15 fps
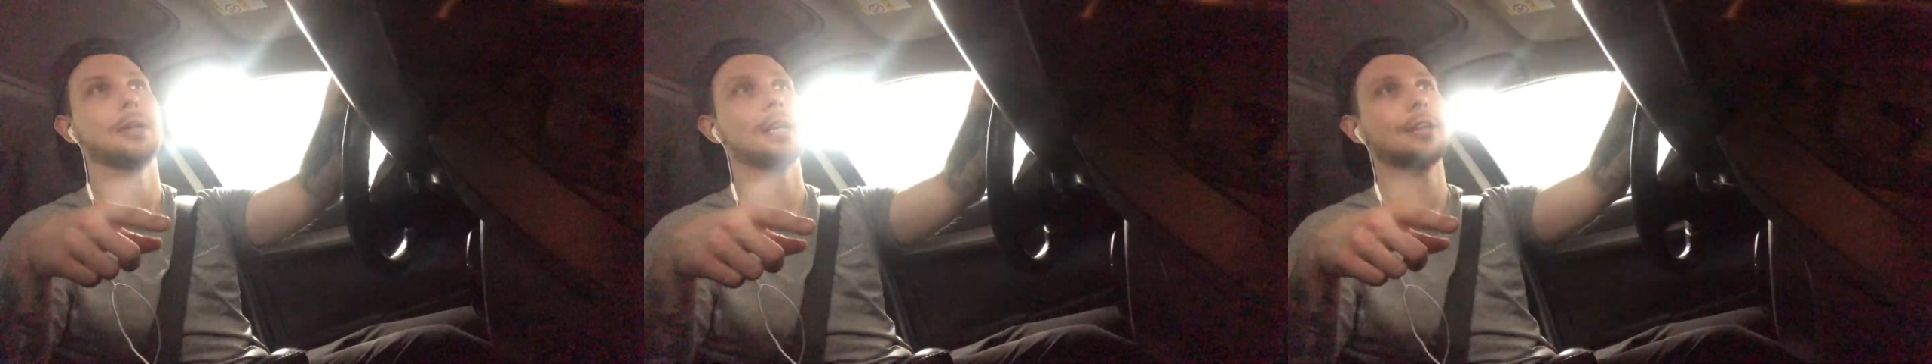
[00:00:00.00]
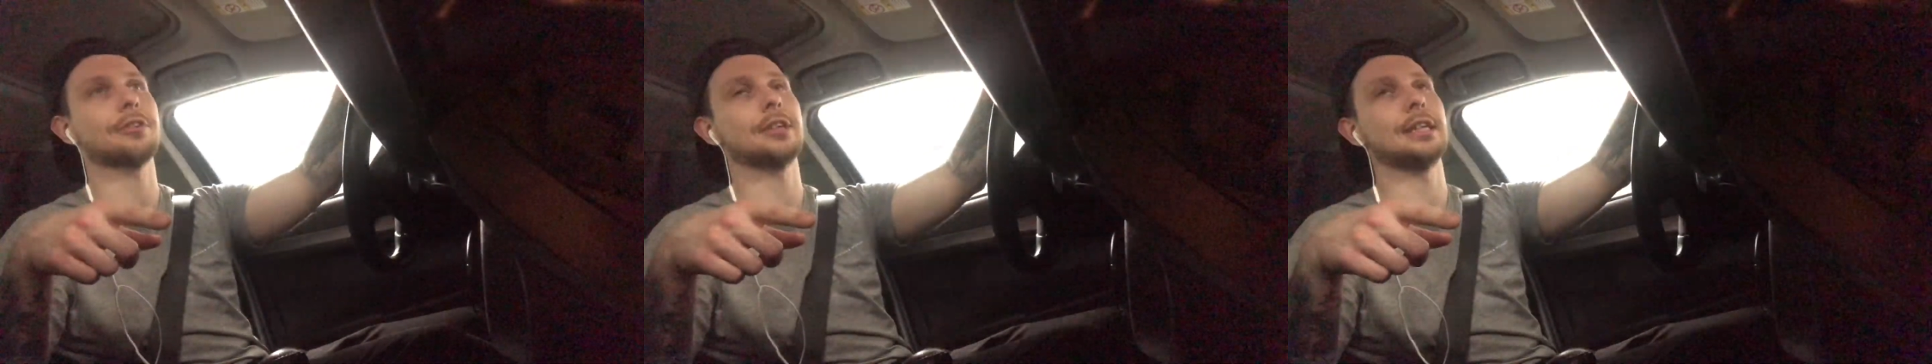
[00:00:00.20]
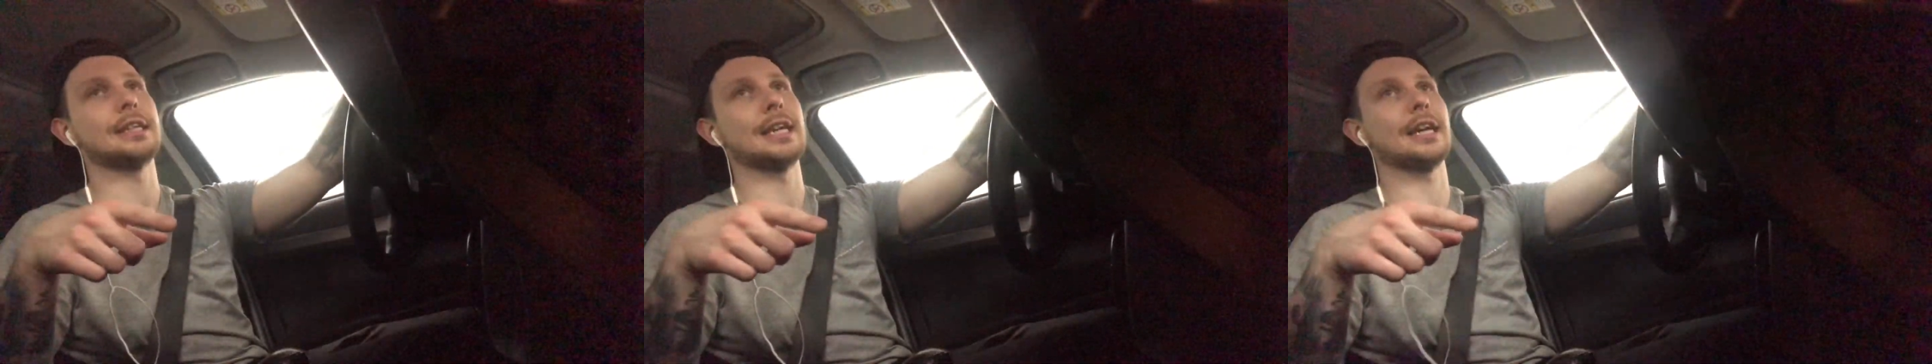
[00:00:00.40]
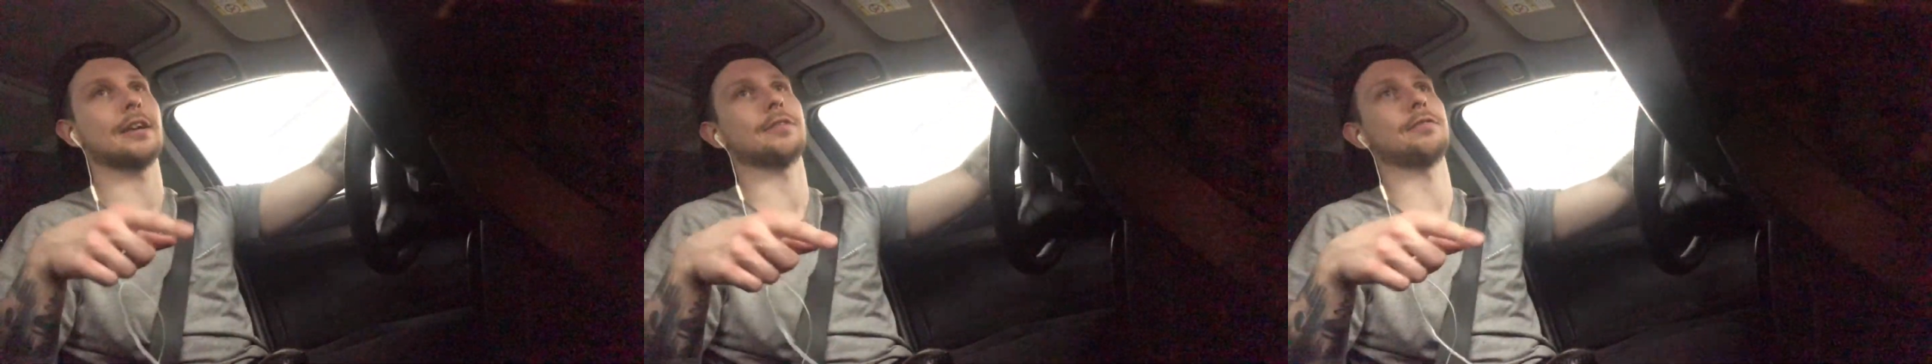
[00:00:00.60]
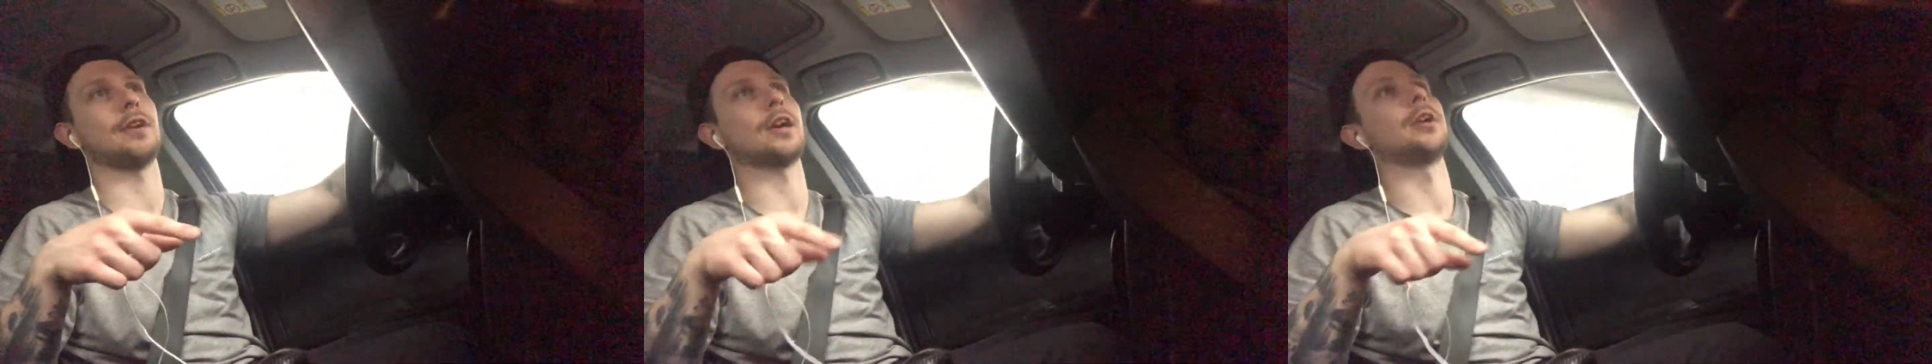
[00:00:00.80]
and that's going to take
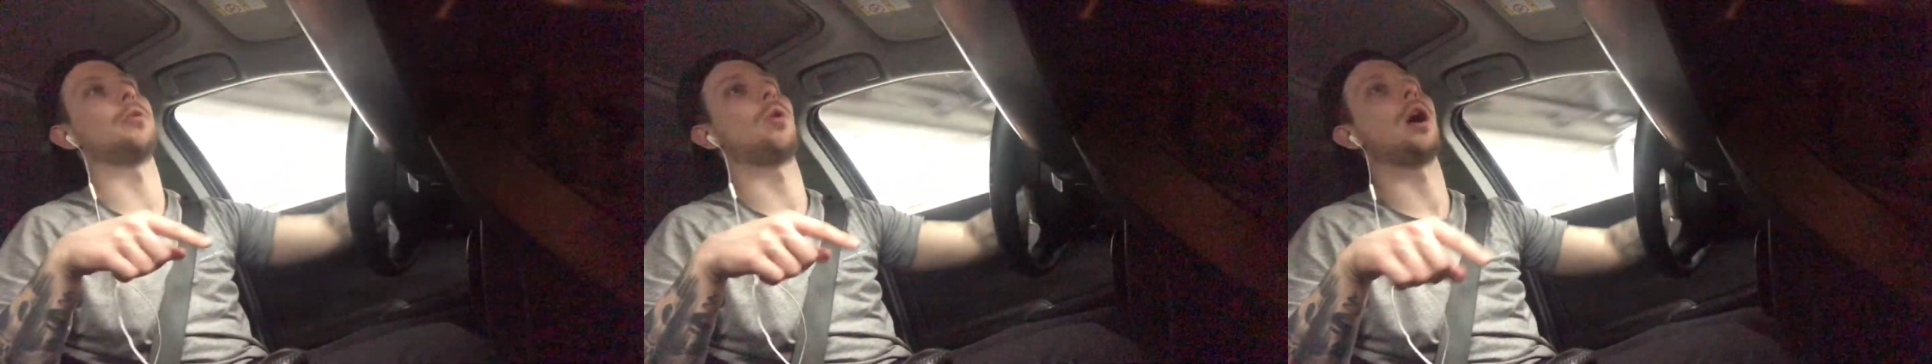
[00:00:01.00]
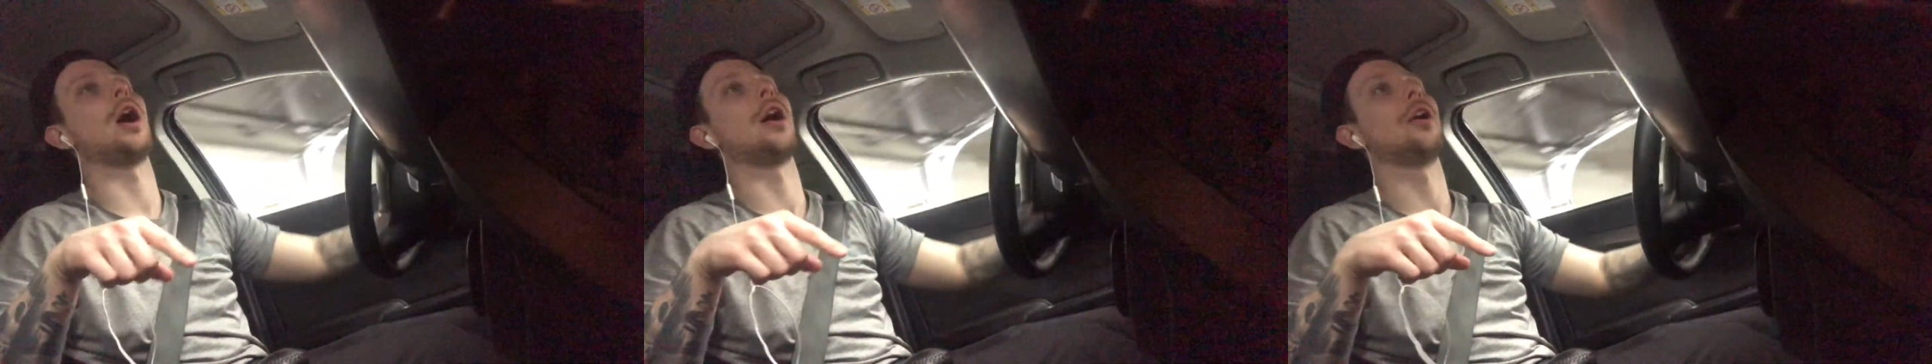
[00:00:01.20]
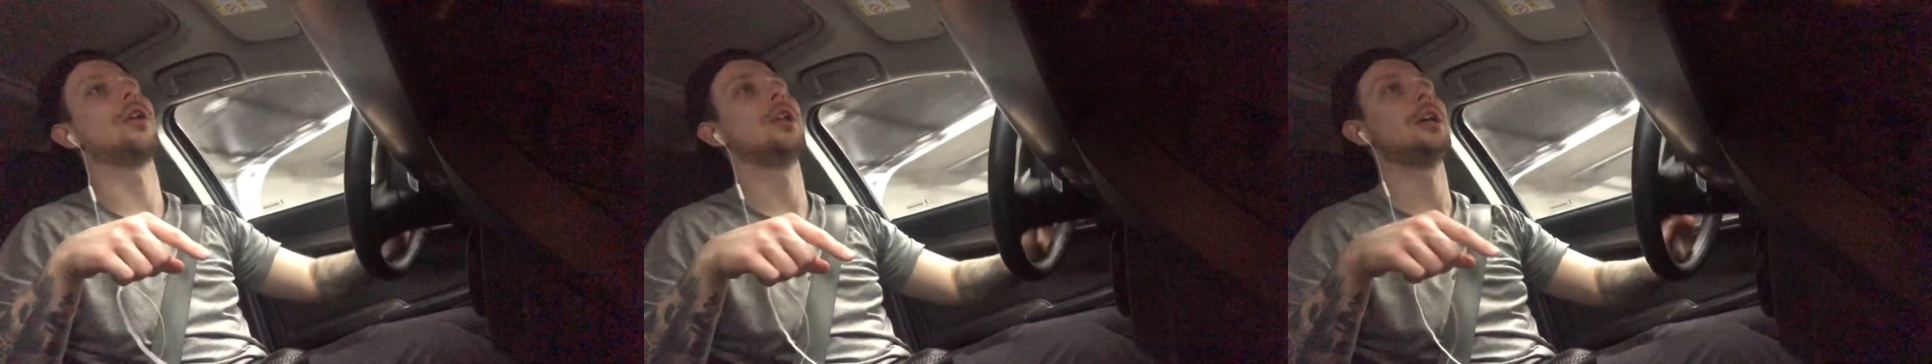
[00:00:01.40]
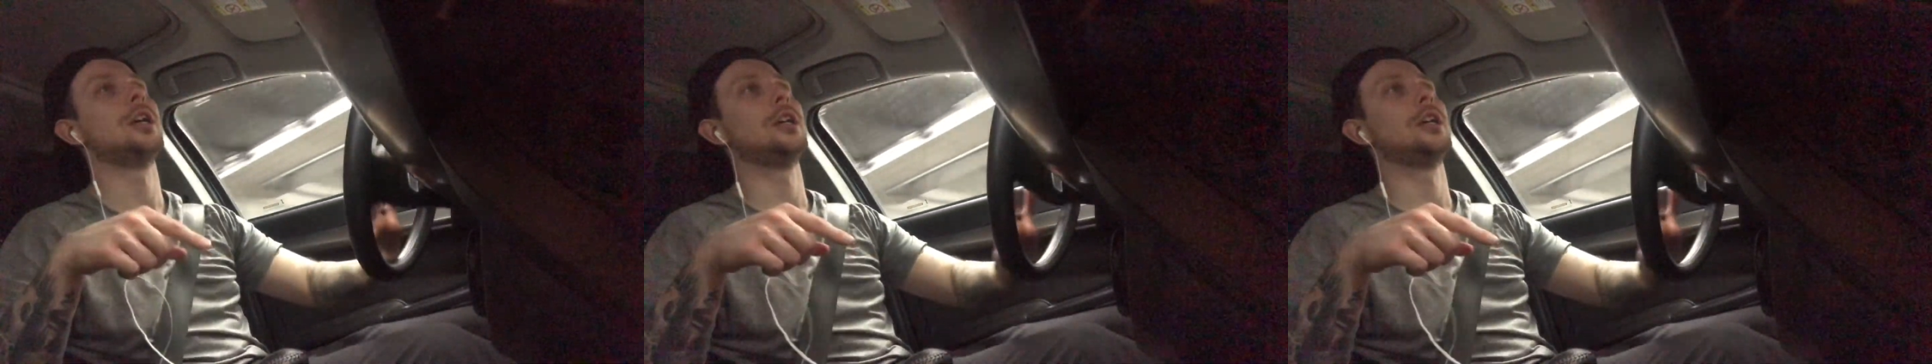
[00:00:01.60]
a fucking while